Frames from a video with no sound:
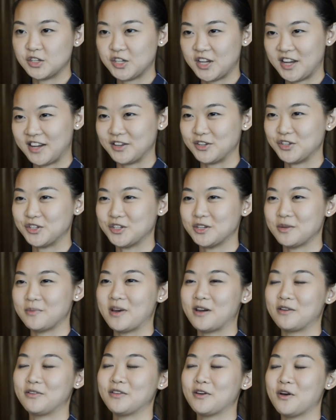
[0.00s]
change
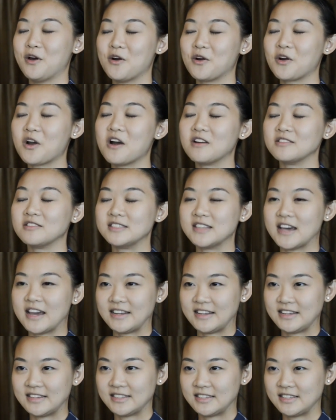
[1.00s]
about the Hong Kong
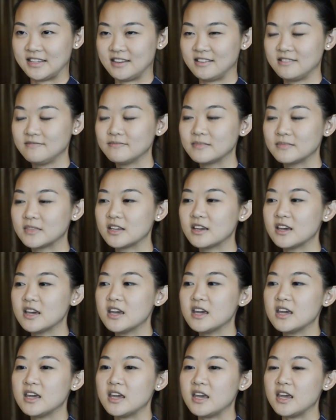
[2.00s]
dining scene,
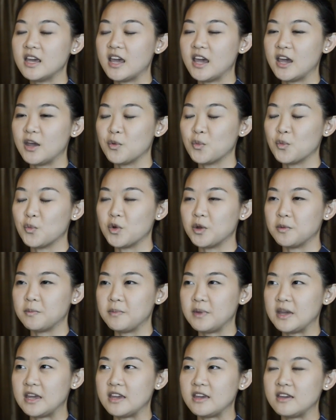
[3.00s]
it
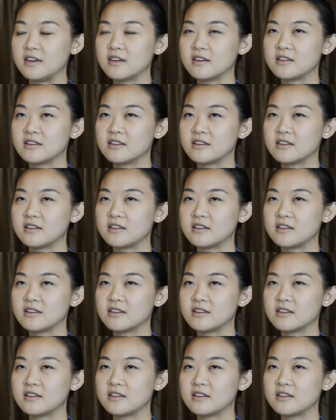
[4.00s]
would be